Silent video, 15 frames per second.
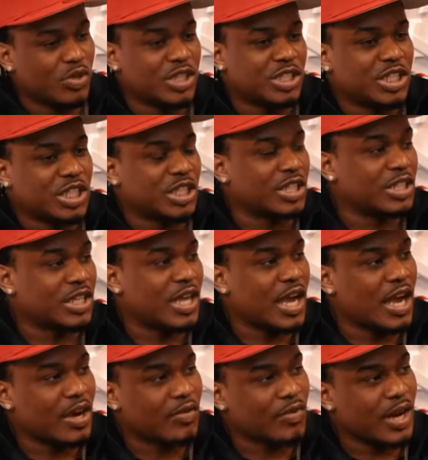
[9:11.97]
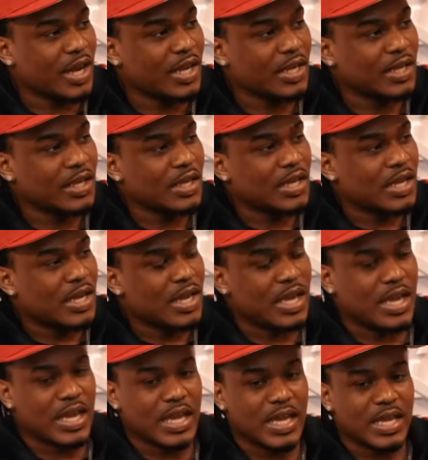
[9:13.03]
we chilling now, right? Mm-hmm.
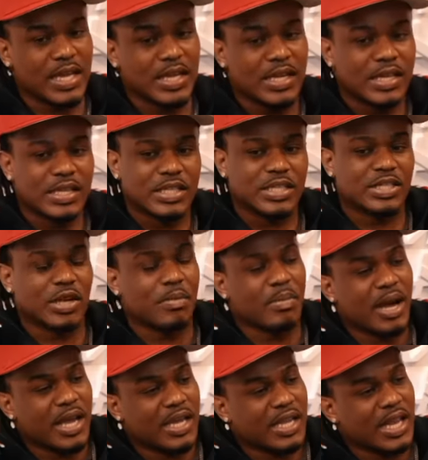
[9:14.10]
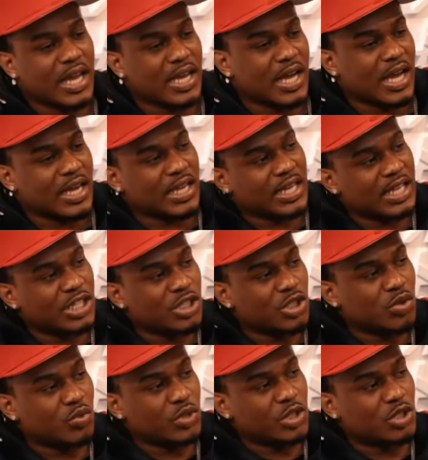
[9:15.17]
And somebody that got an
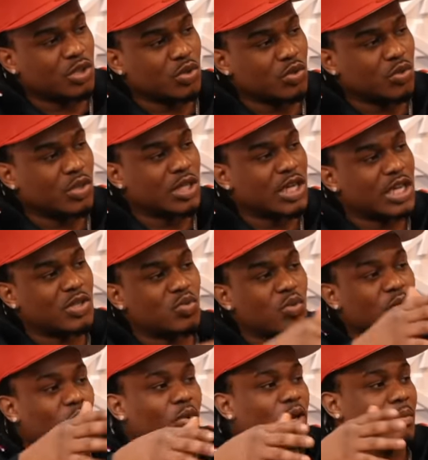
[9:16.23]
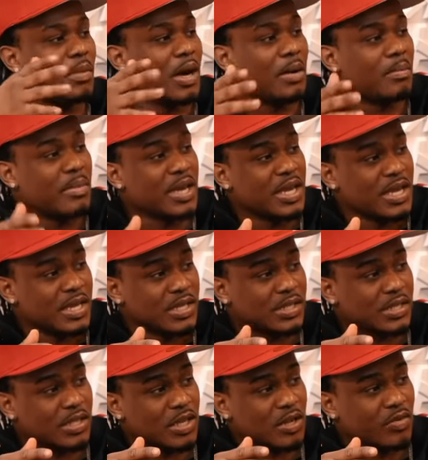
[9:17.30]
issue with you is with one of my
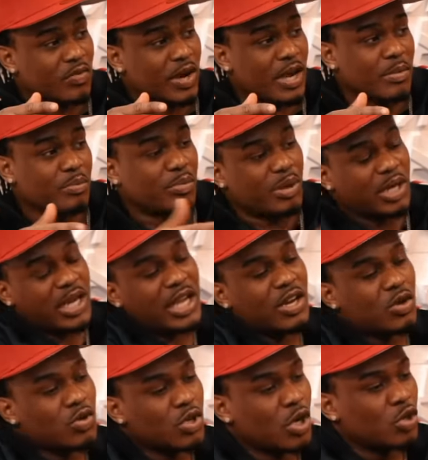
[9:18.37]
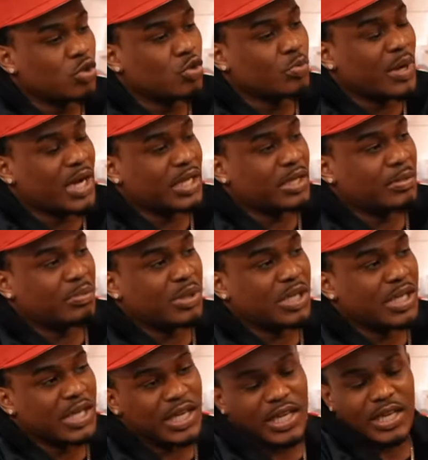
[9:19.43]
men's, mm-hmm. right? But they don't know you about to
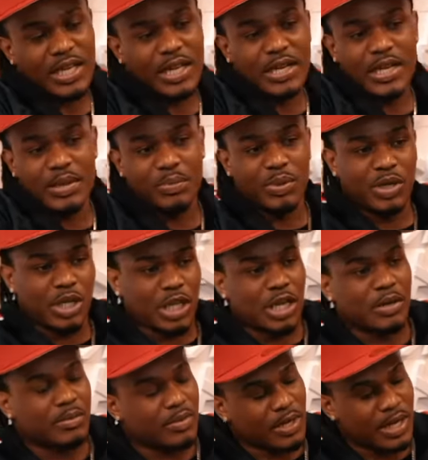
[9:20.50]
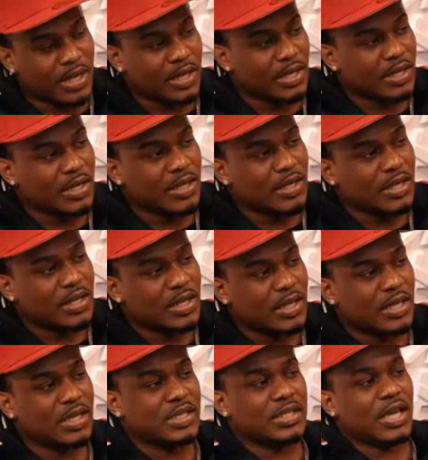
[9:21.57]
be here. And then they pull up, right? Mm-hmm.
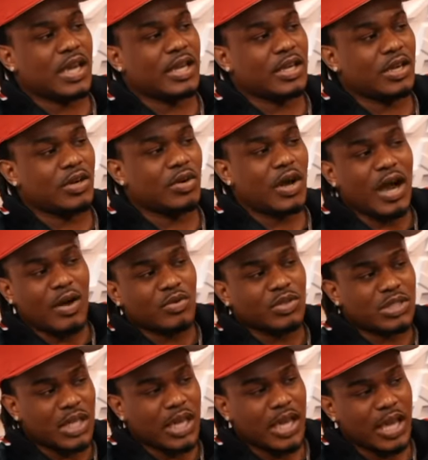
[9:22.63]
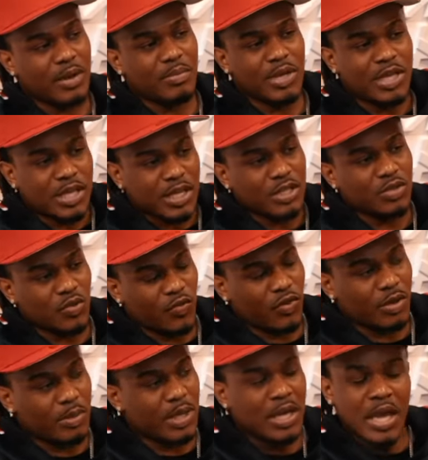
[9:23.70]
And it's like, yo, I was here because you
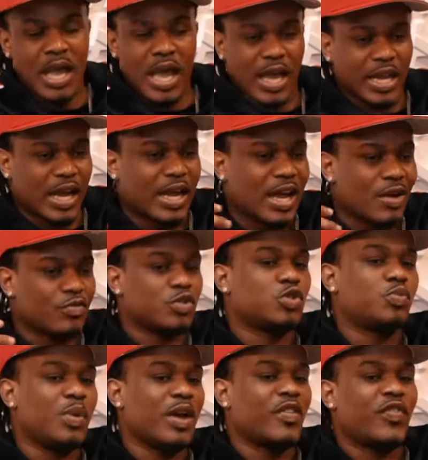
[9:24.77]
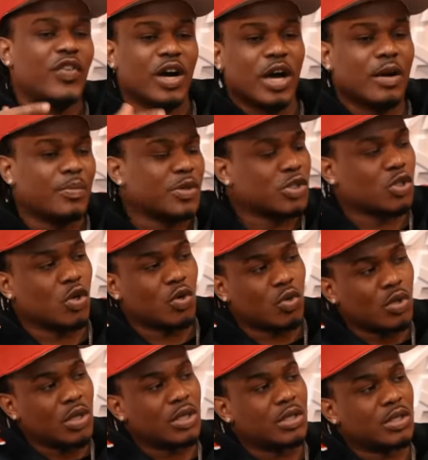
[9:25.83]
feel me? And I got respect for upper,
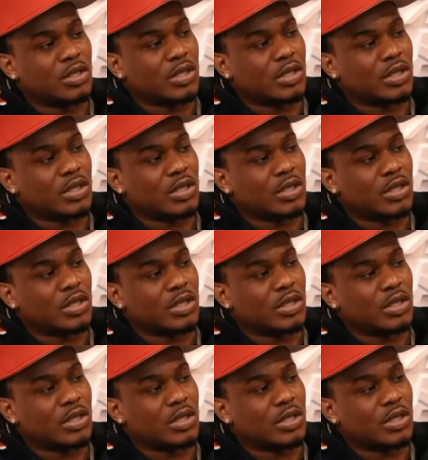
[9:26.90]
so